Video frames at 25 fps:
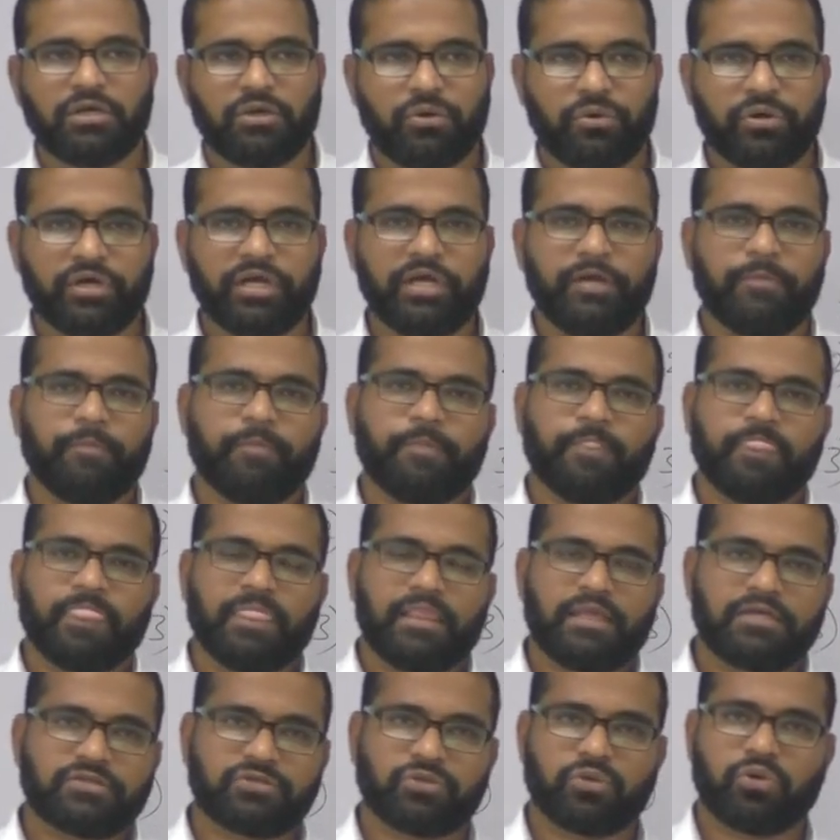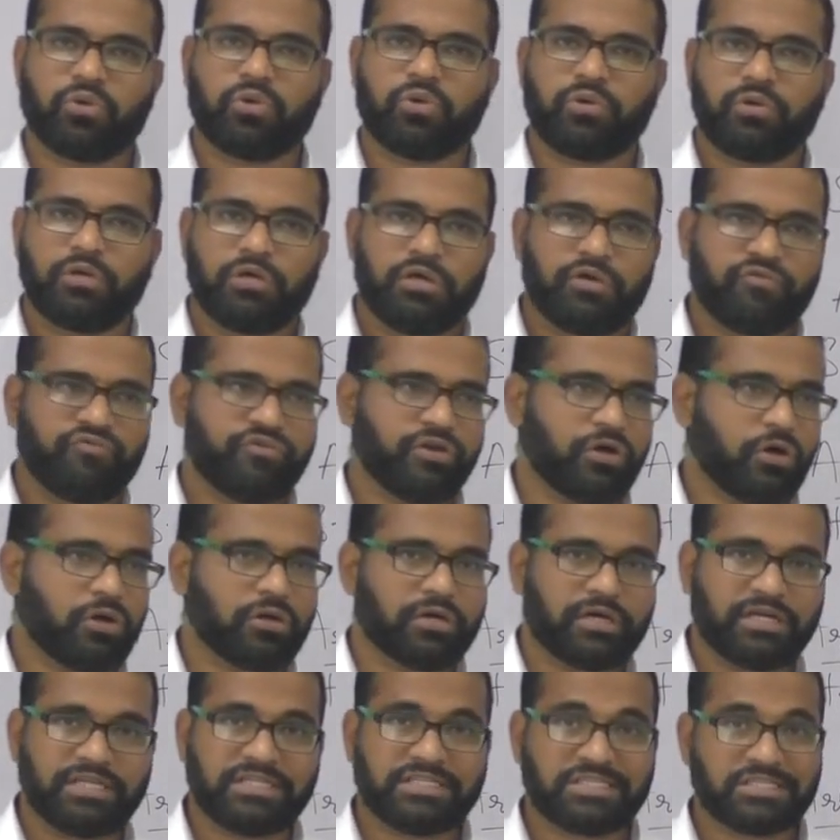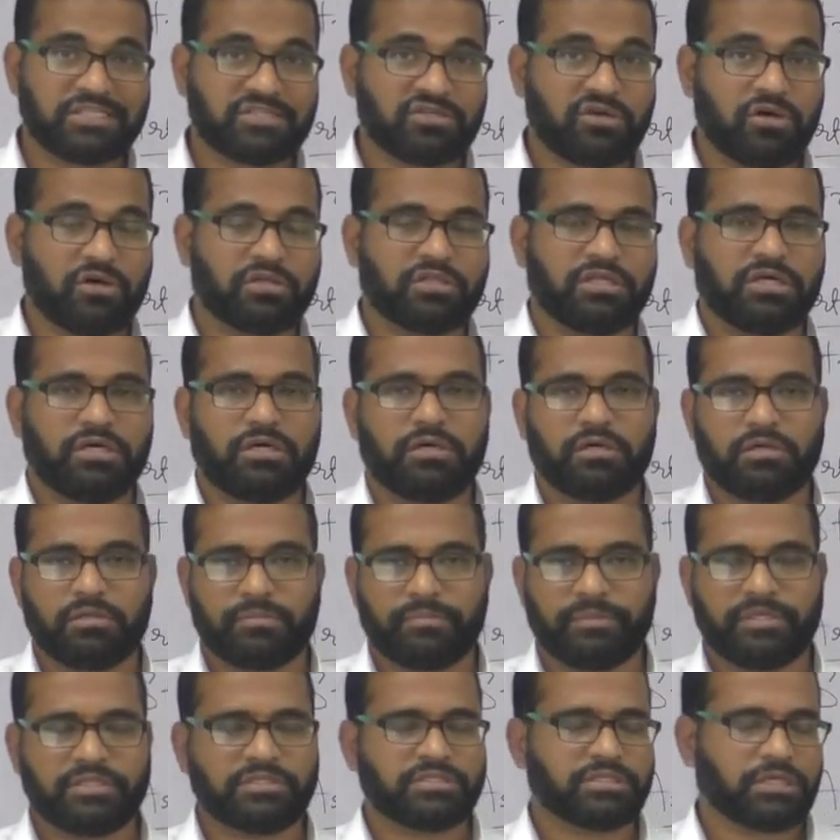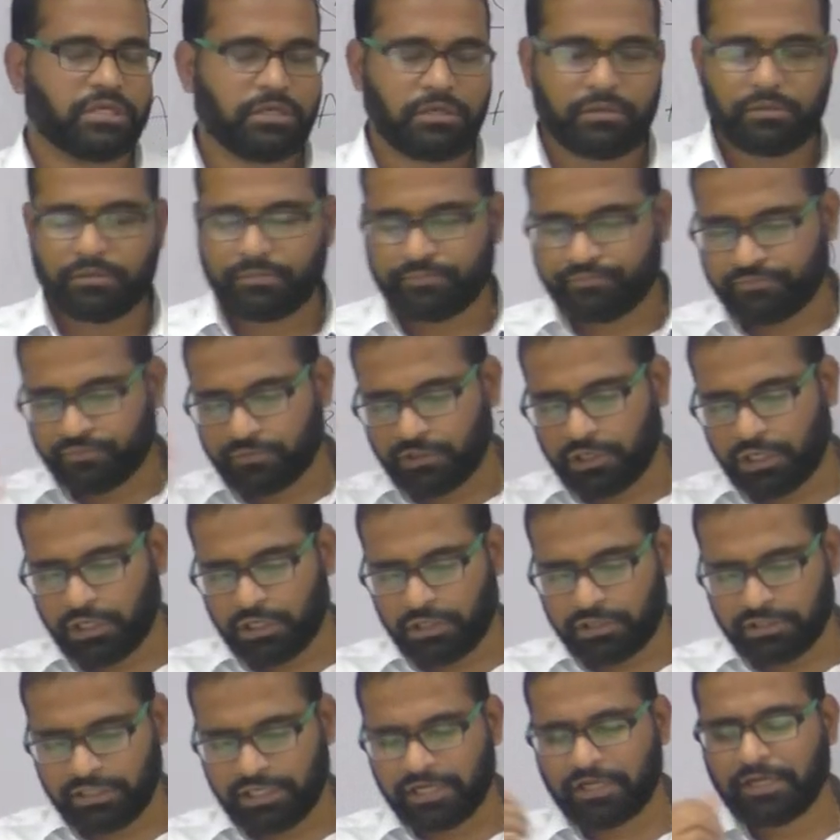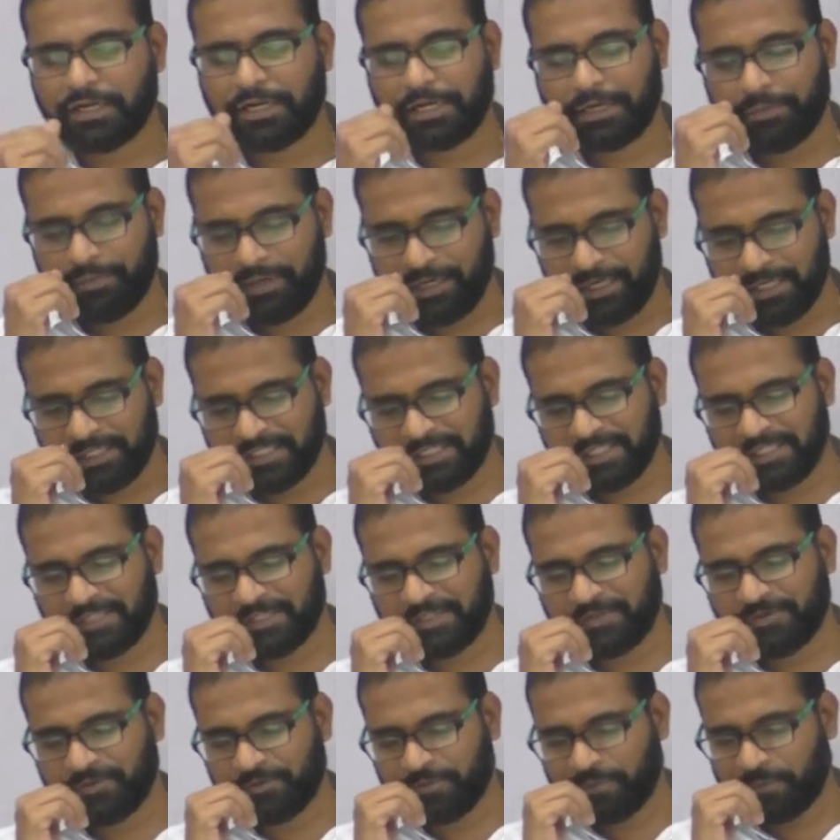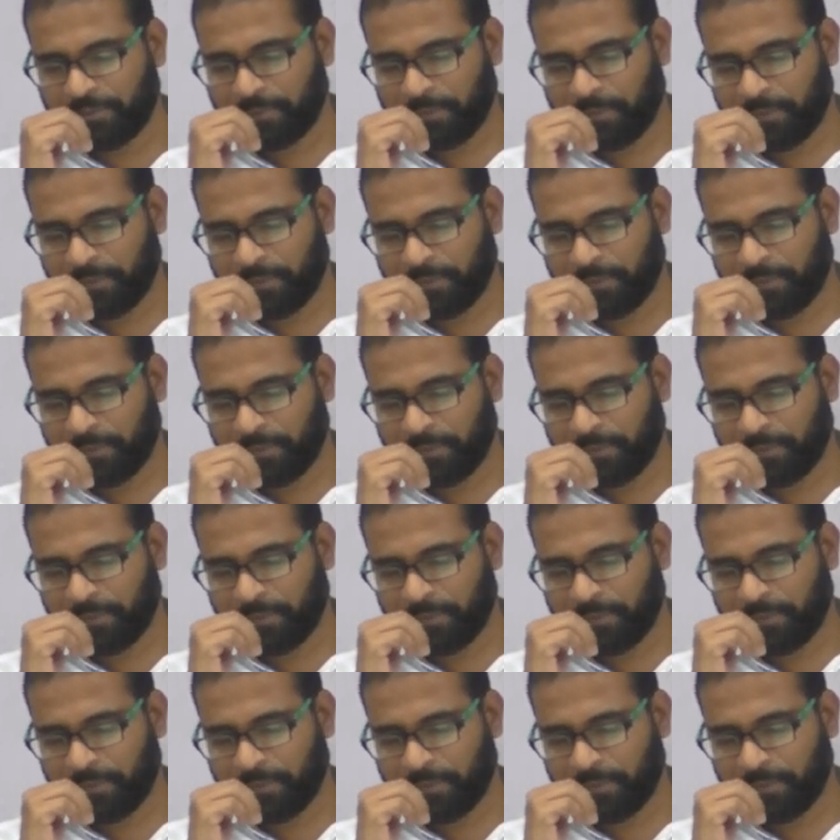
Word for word: Okay, so we already saw the, uh, uh, there are recommendations